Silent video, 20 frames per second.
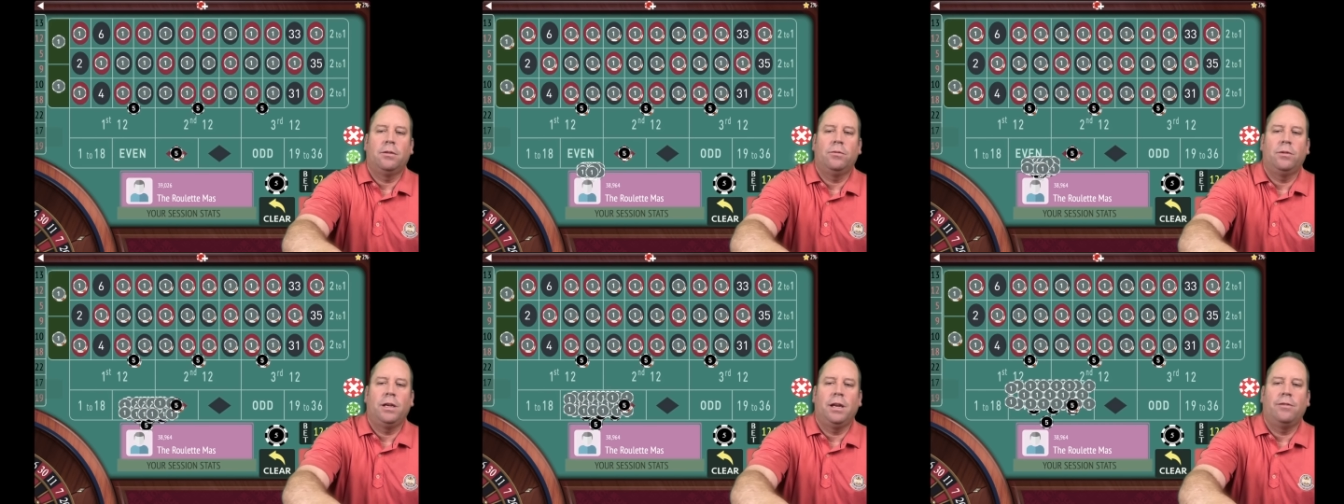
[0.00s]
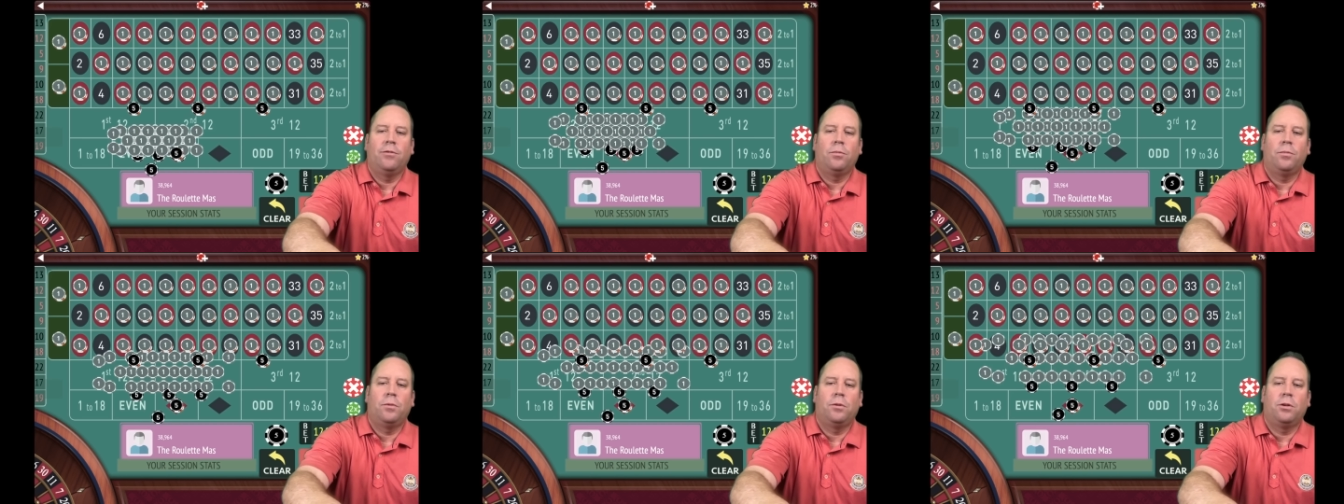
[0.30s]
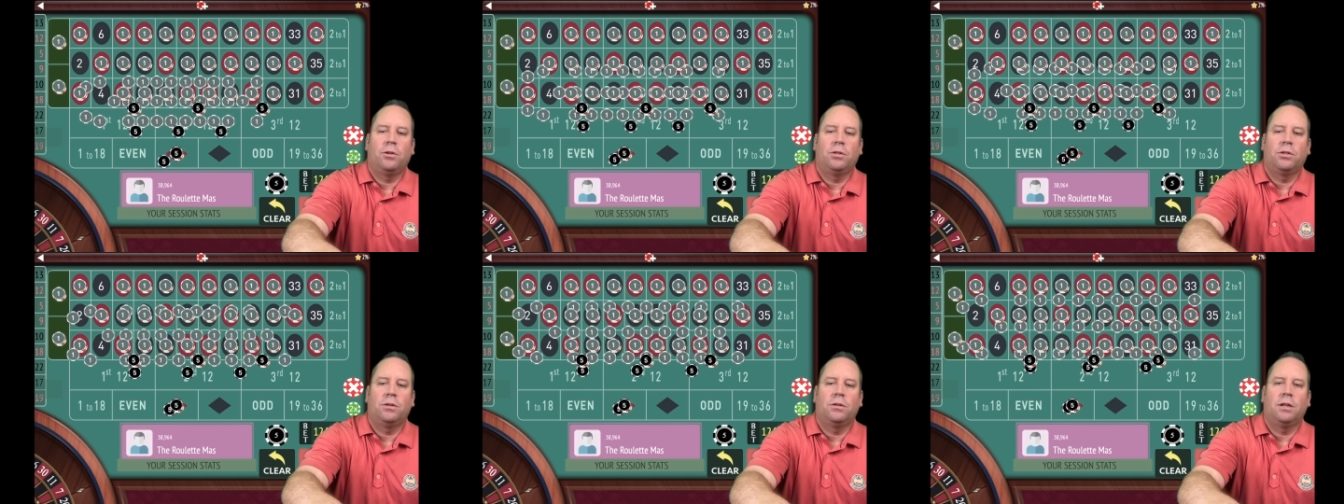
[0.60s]
When you have a
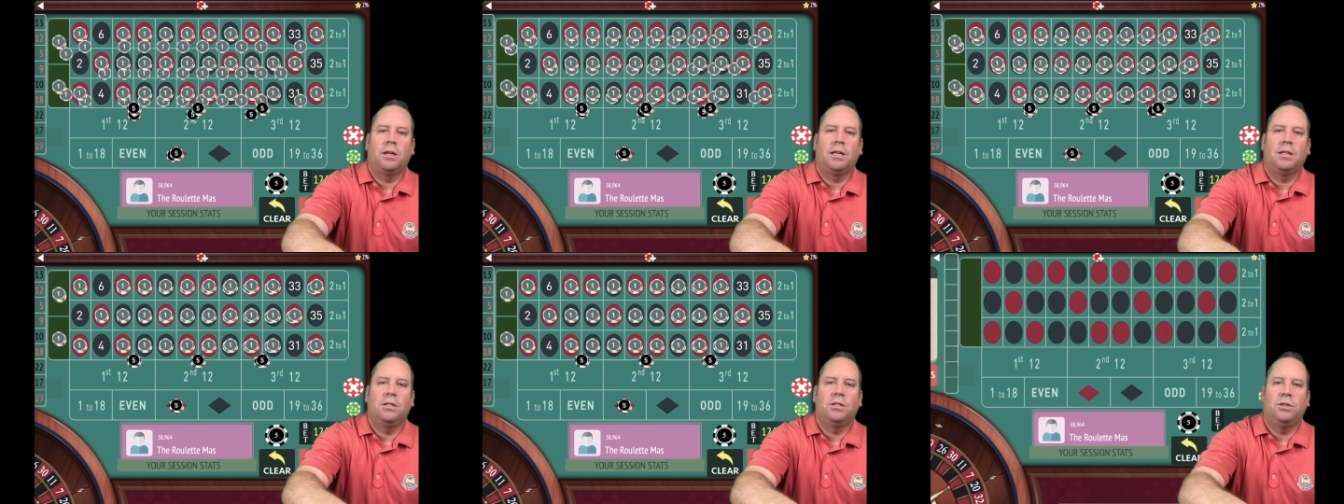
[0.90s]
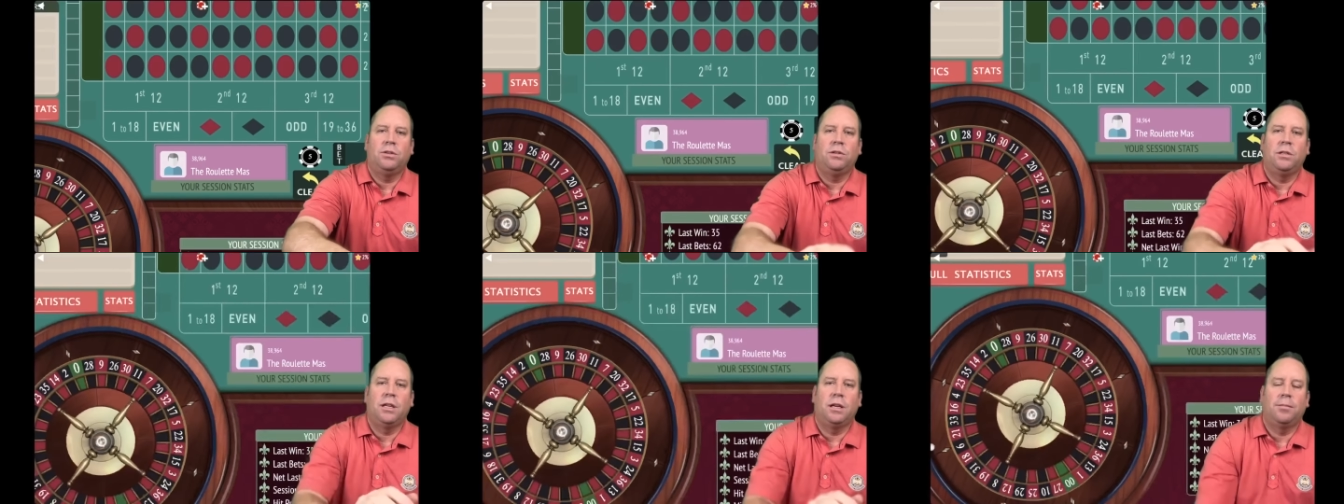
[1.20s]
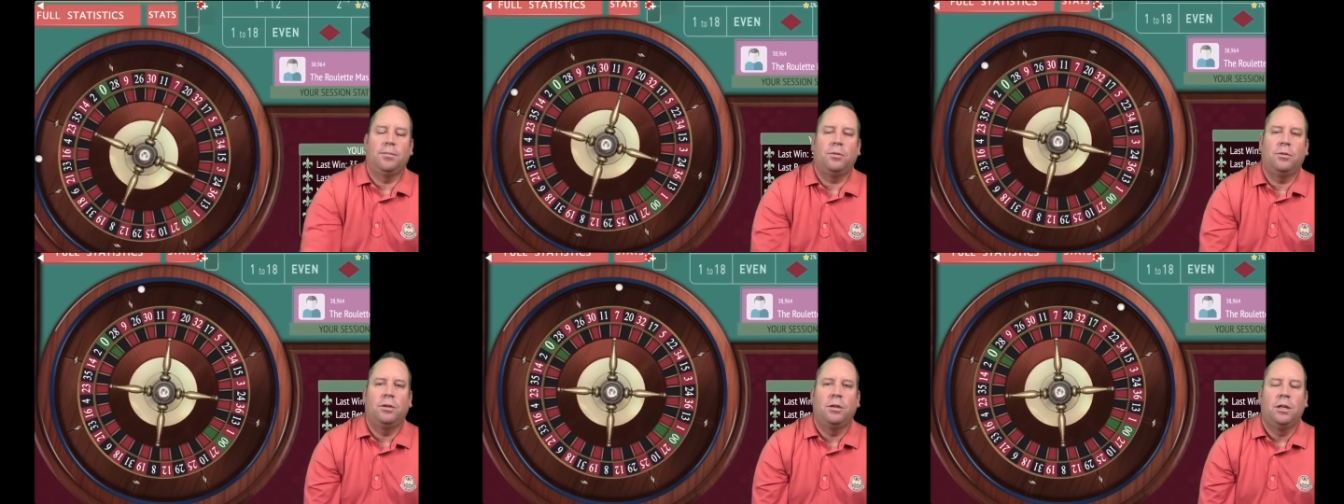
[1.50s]
partial loss, you
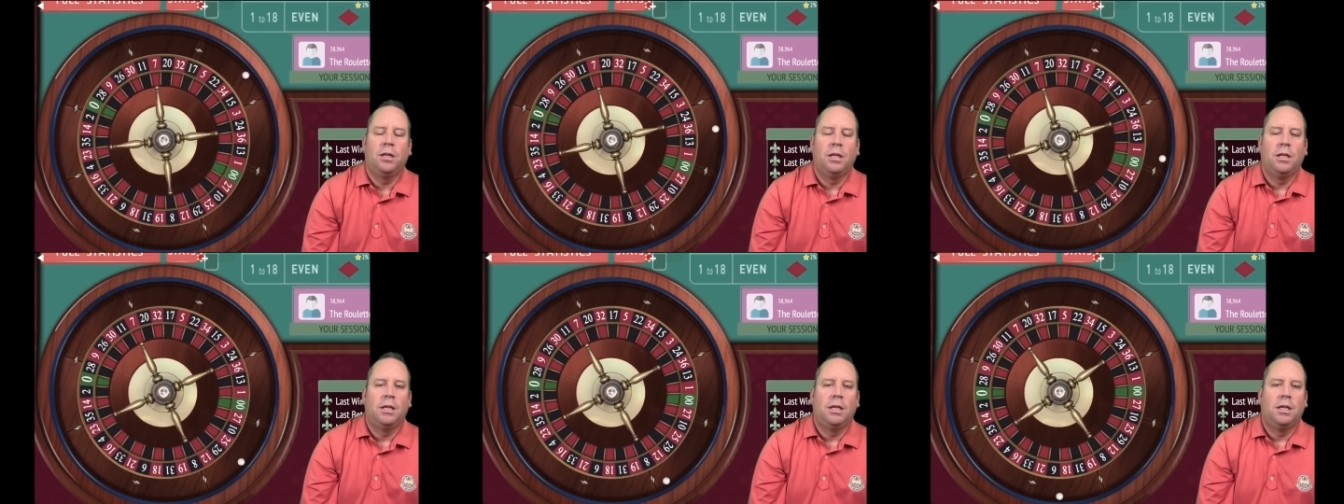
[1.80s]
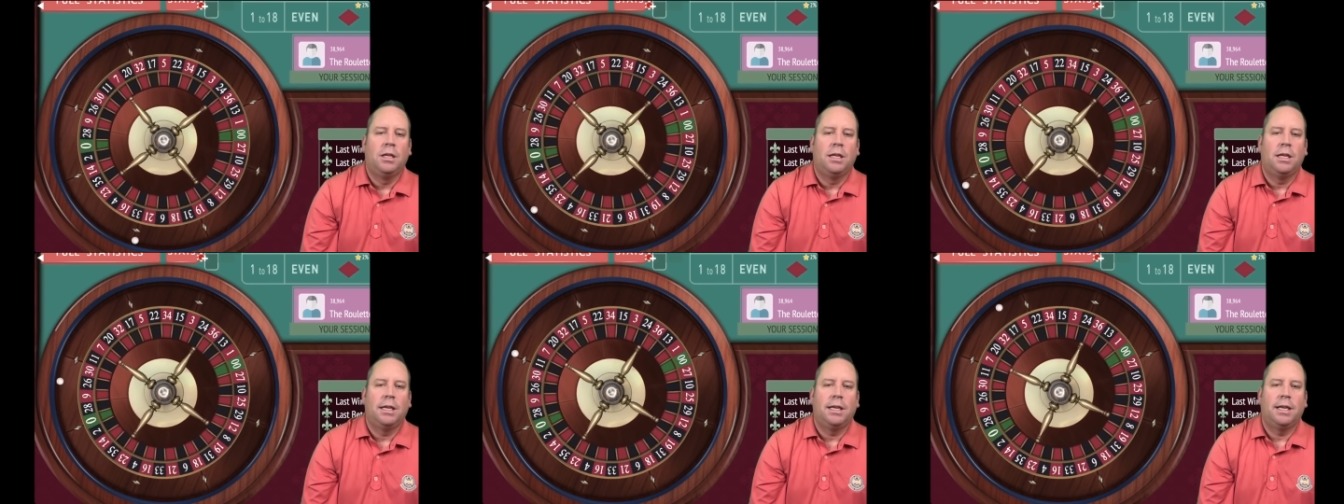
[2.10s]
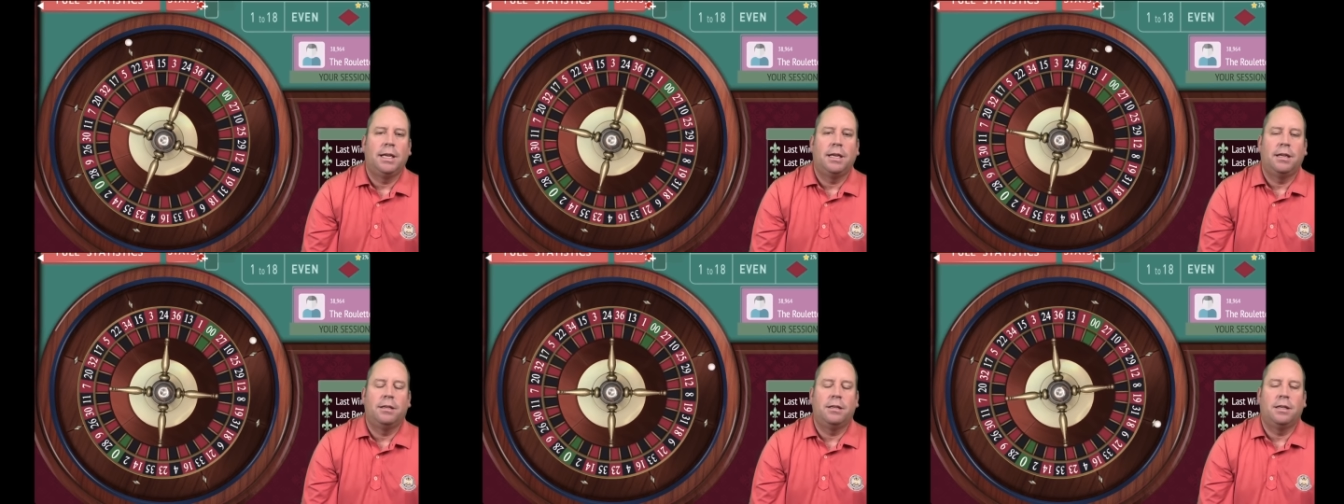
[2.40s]
double.
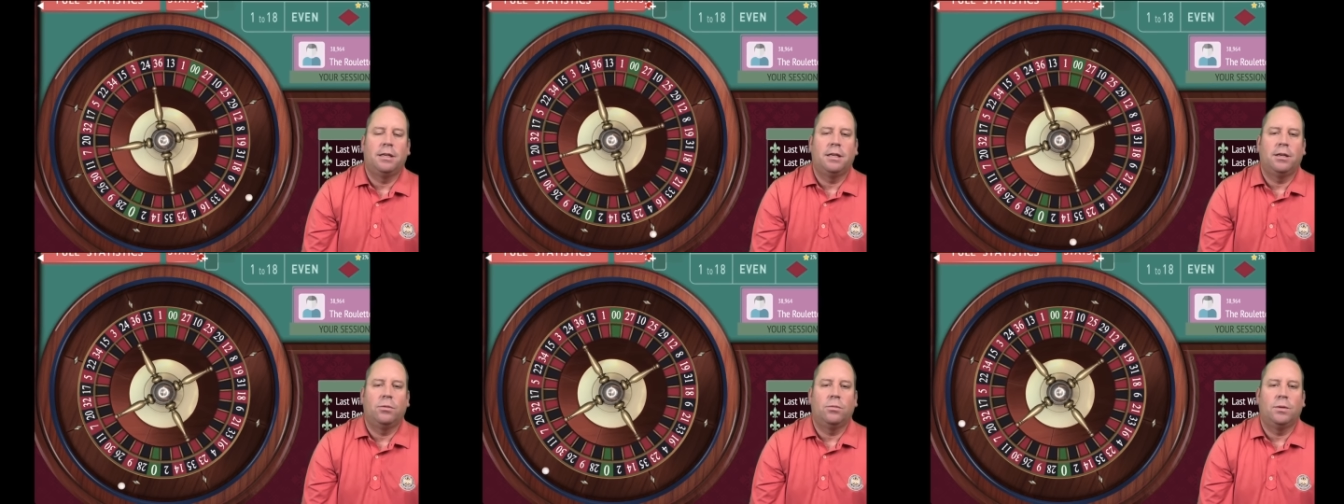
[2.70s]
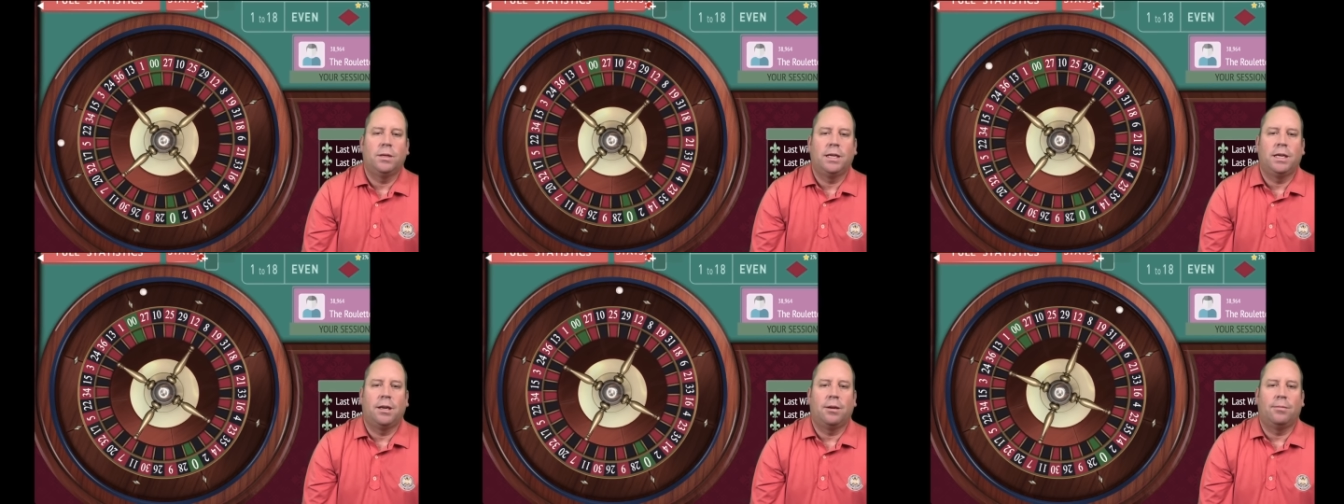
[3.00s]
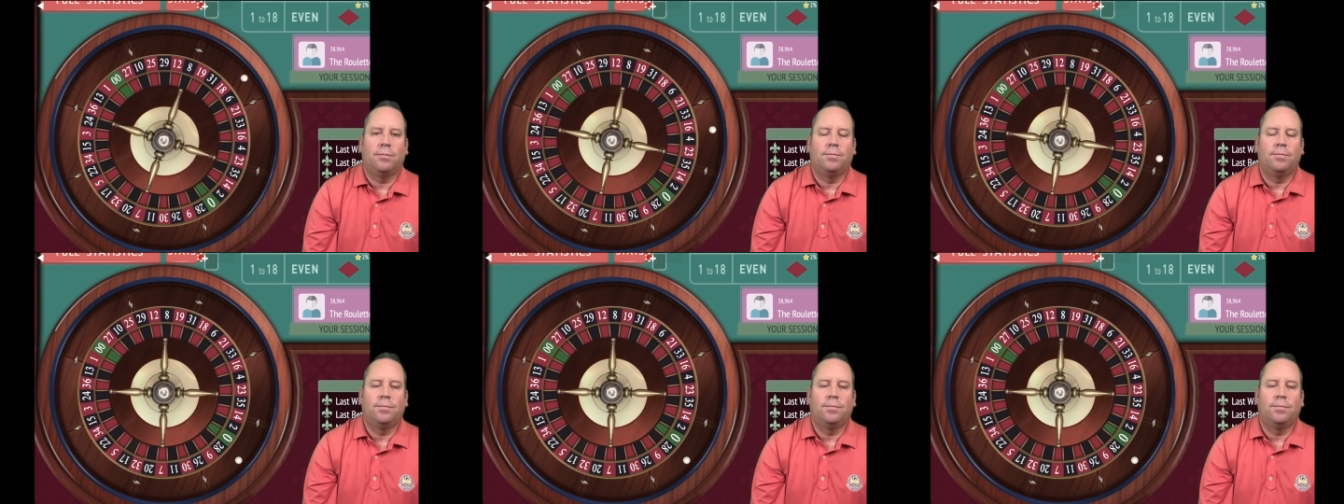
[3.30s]
And uh, here we go.